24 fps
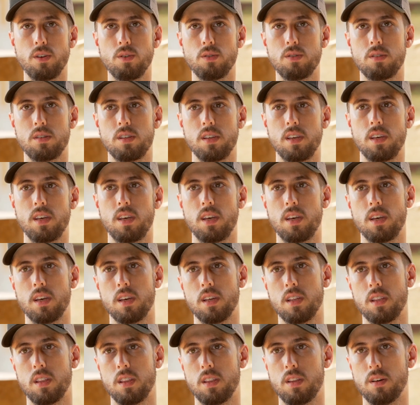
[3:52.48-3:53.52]
do you see
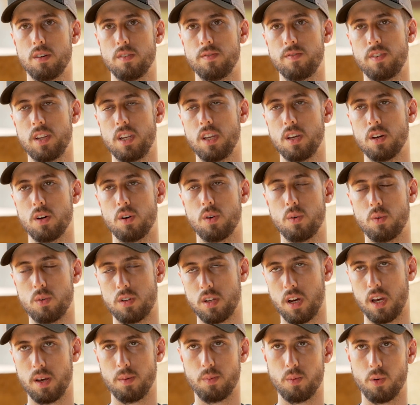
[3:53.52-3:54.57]
the video
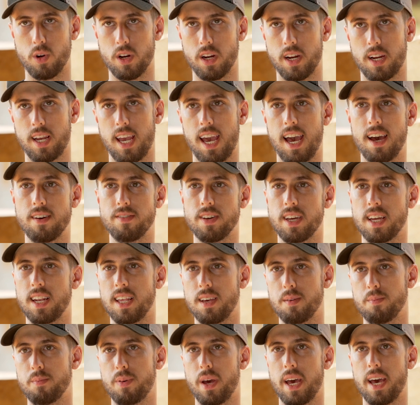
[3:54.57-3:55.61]
type work having an
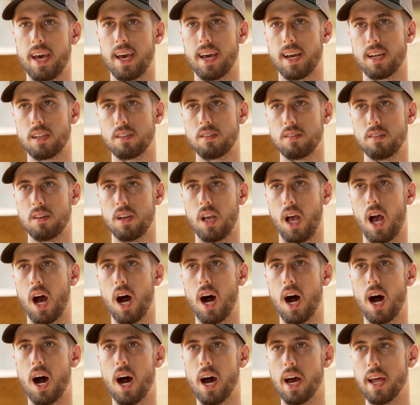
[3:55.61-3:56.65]
impact
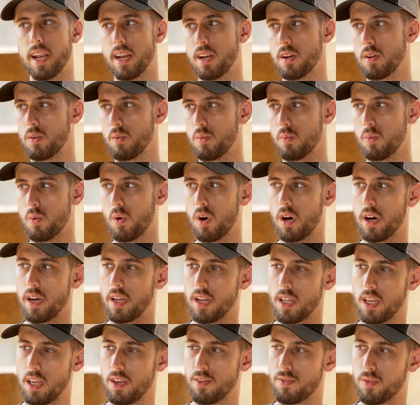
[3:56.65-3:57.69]
on what
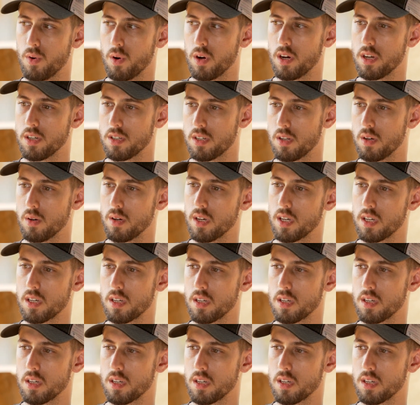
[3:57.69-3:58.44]
E4 is doing?